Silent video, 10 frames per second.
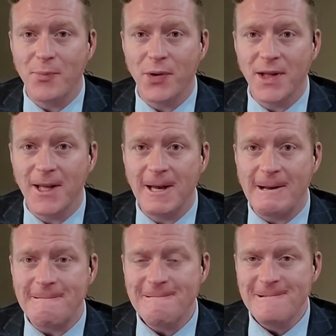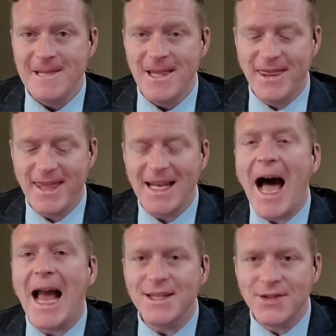pretty thin
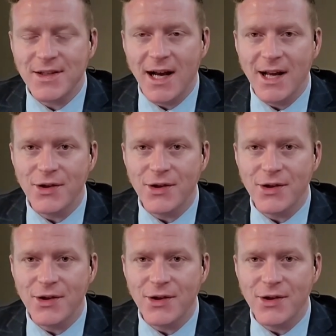ice.